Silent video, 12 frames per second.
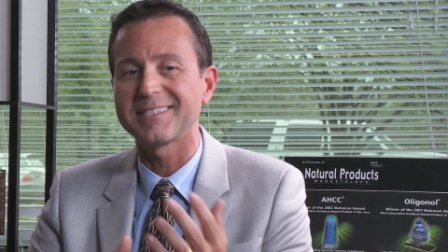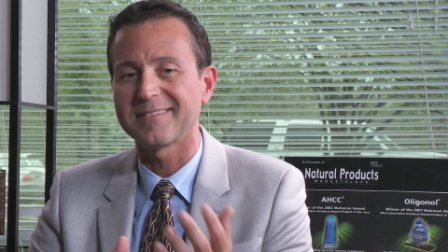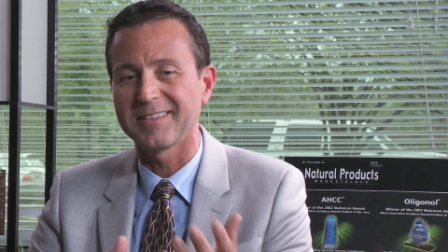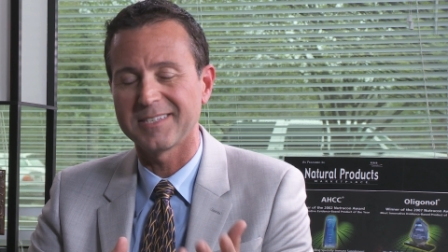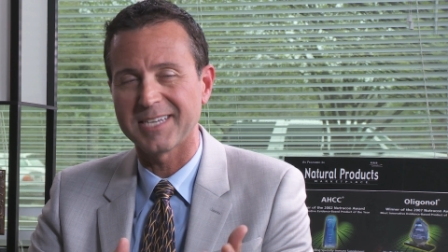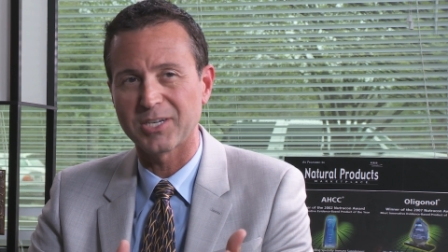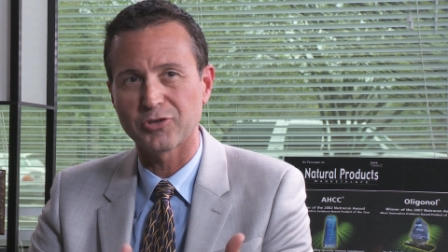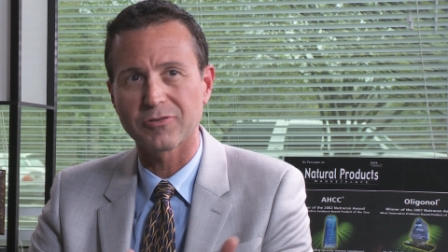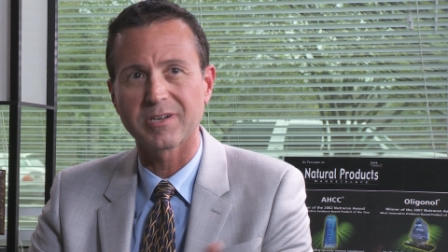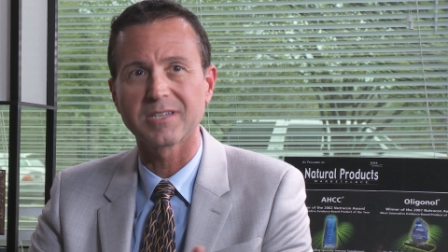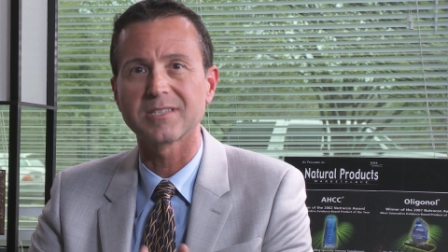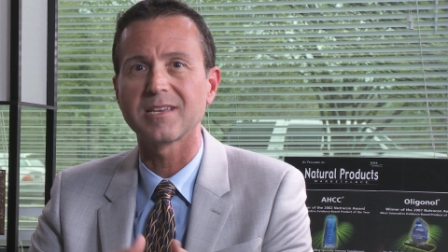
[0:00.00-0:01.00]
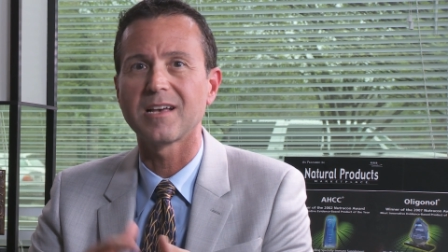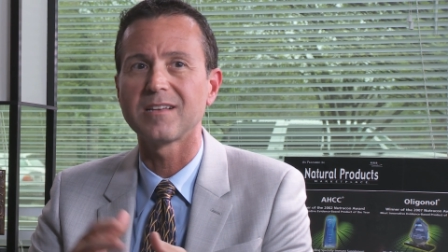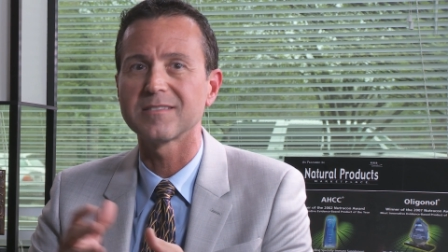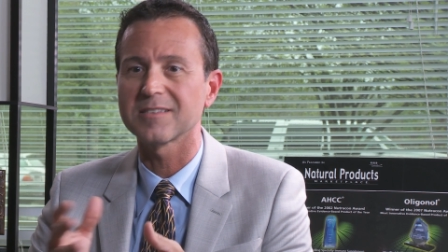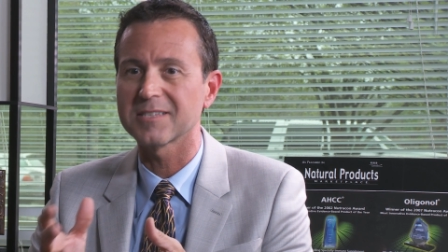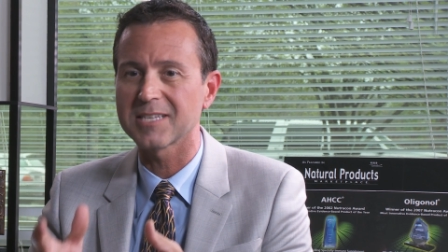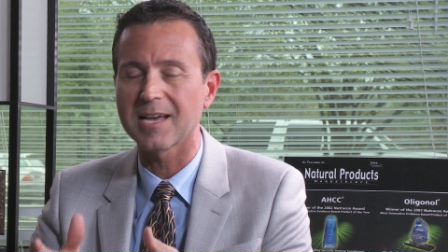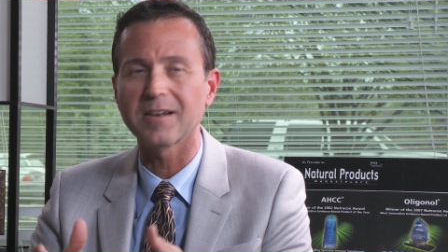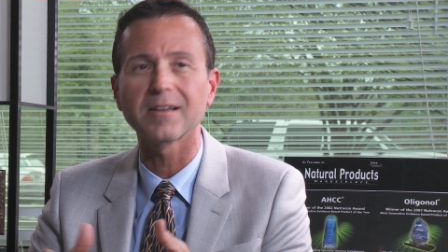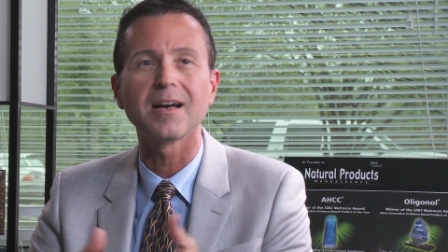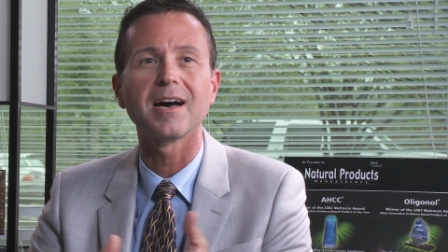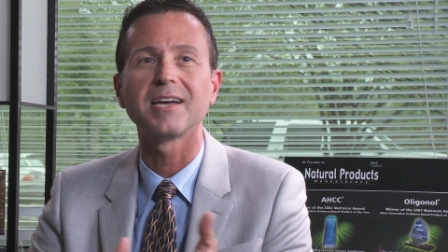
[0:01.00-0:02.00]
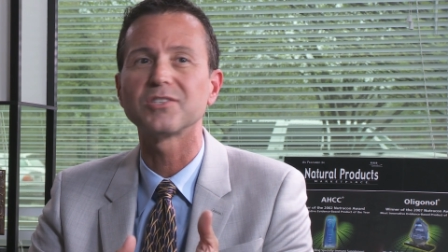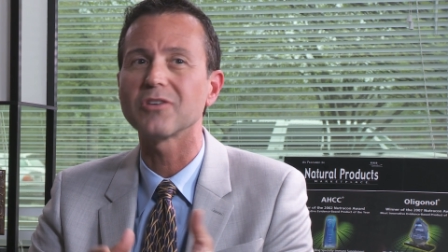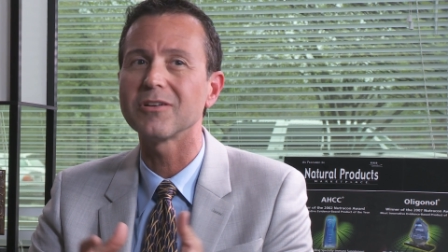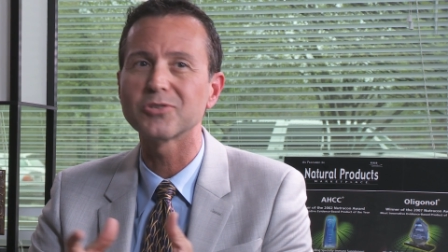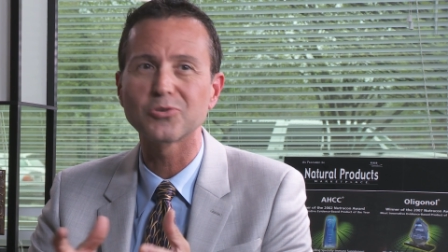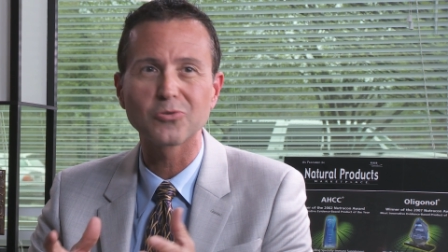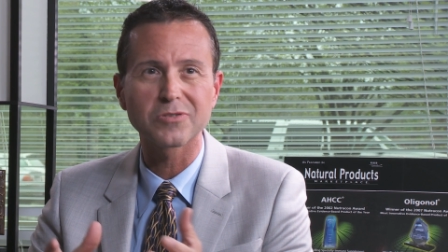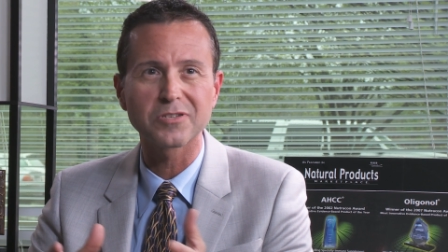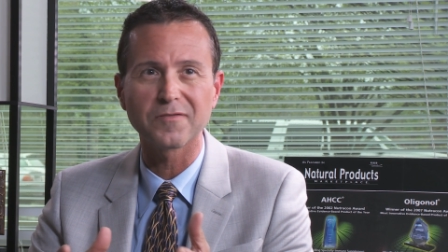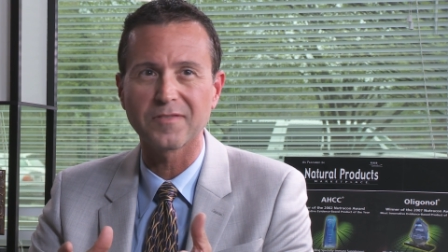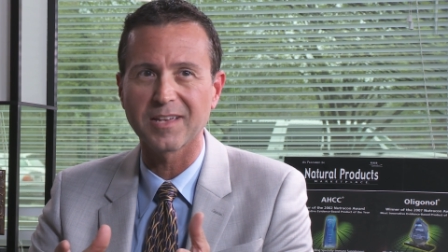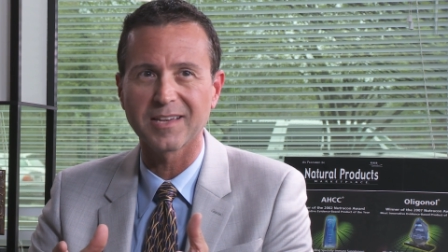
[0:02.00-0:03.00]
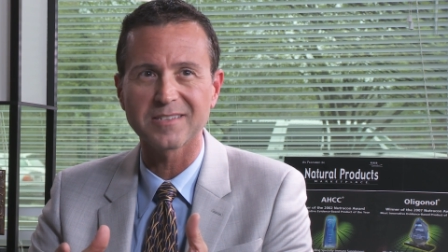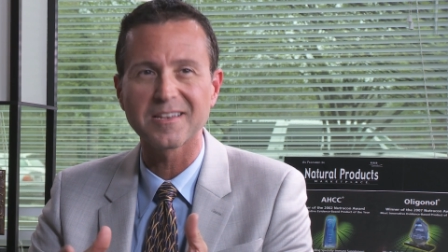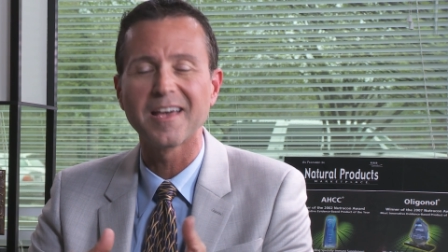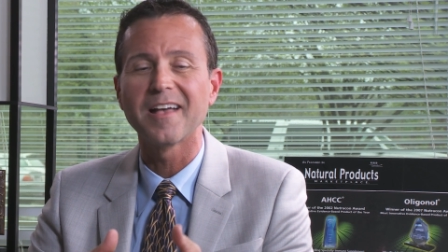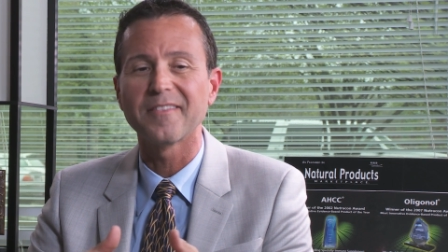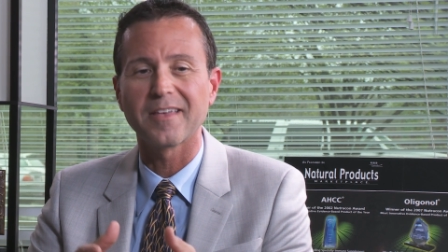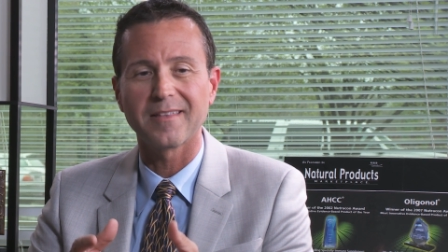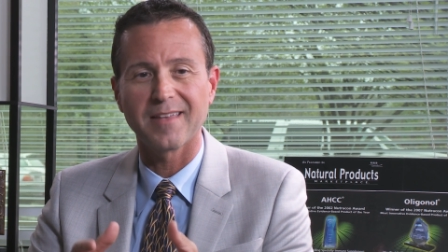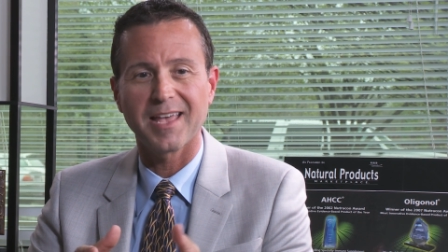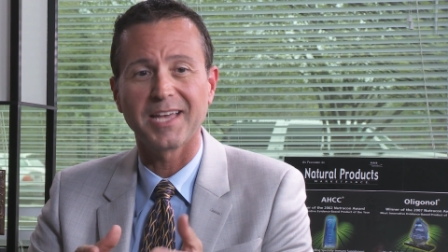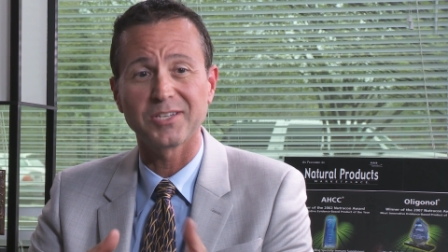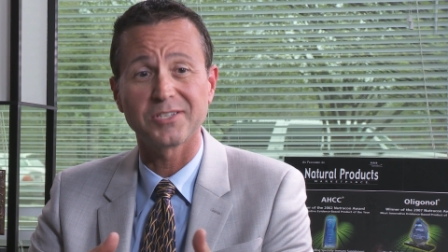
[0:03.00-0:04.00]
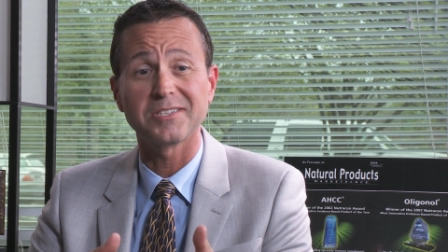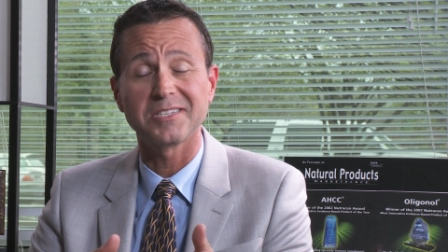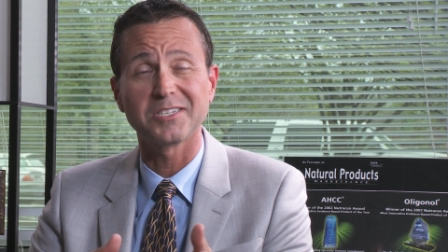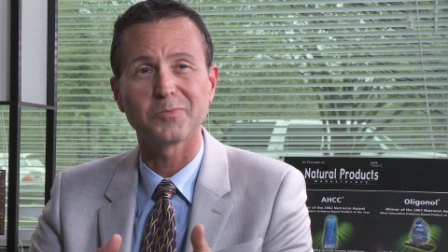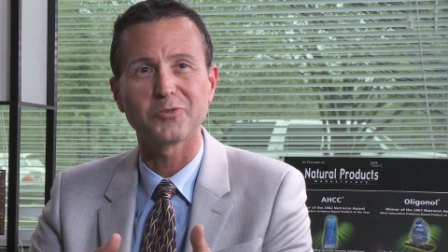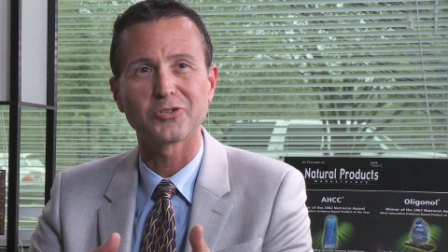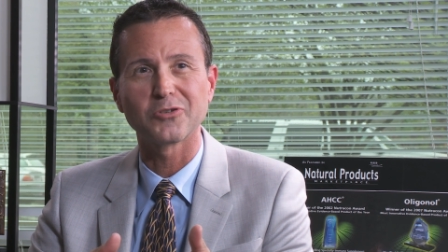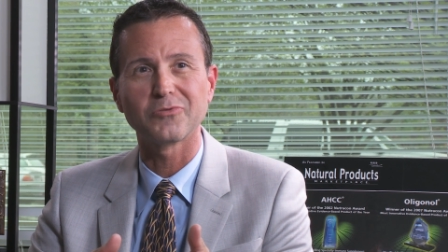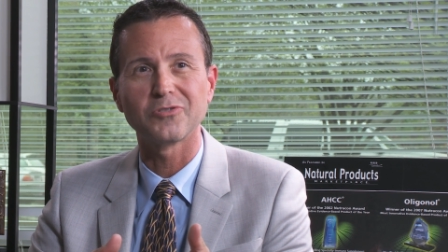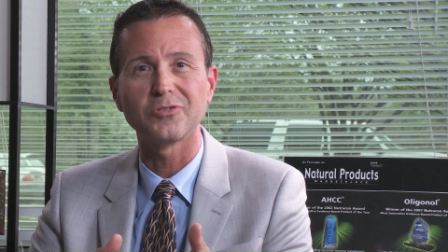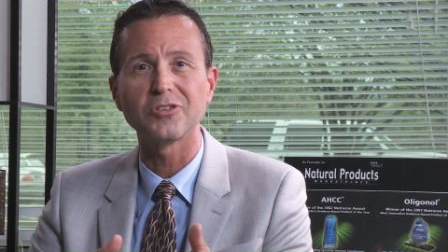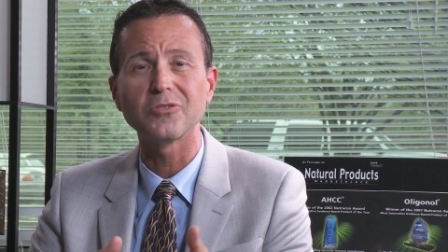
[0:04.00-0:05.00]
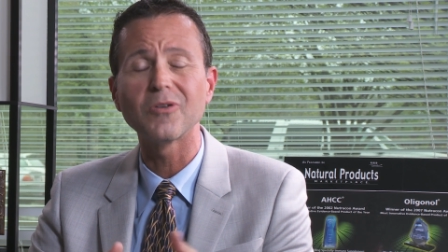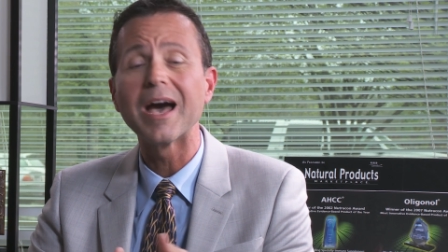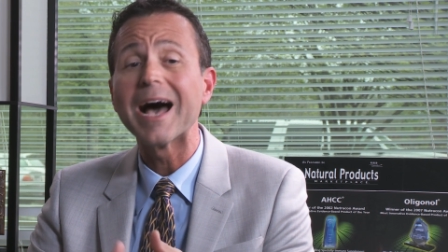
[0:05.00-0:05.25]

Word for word: the dendritic cells, the cytokines, all sorts of things that AHCC has been shown to do,